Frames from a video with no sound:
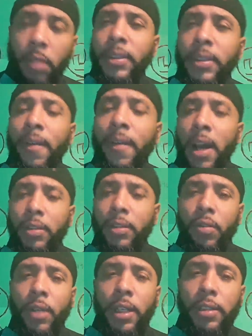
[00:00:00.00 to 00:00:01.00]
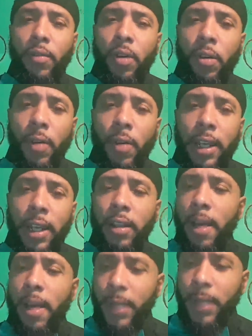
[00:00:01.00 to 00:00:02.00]
See if I can do this real quick. They'll
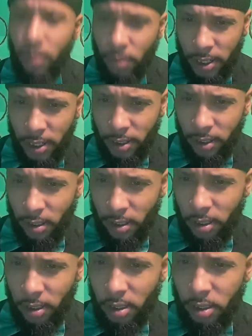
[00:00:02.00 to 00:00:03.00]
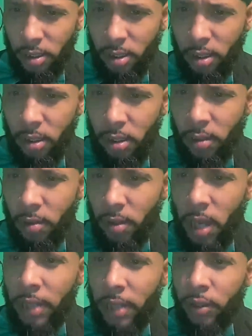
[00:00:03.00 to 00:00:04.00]
let me do this.
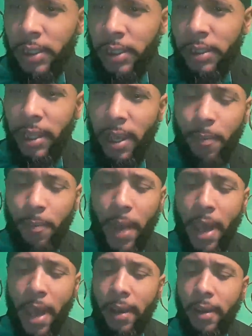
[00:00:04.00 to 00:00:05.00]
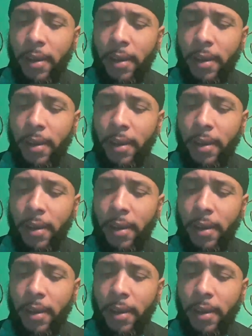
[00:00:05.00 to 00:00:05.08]
I'll do this again. Bang.